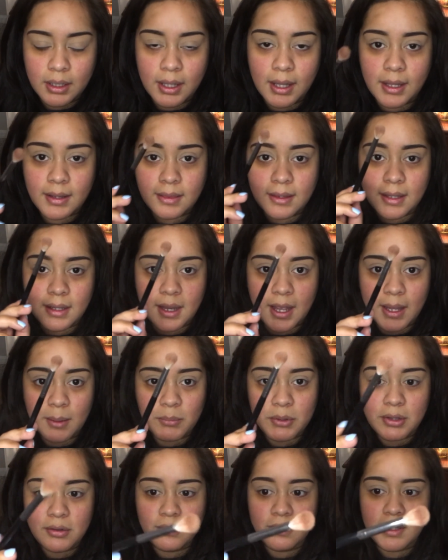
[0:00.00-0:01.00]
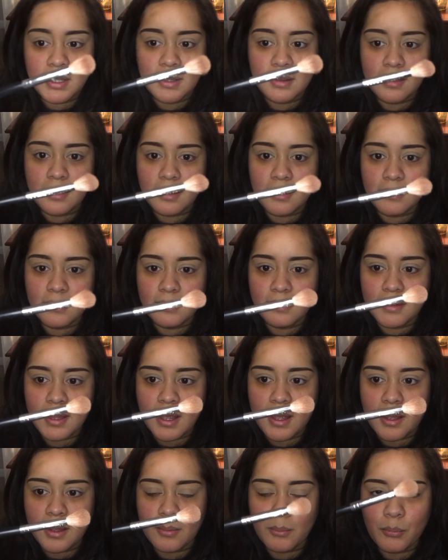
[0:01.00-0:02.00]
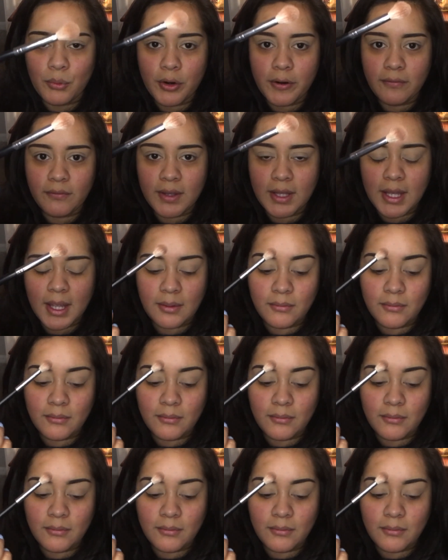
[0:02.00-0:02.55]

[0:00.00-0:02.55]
And then I'm using this Morphe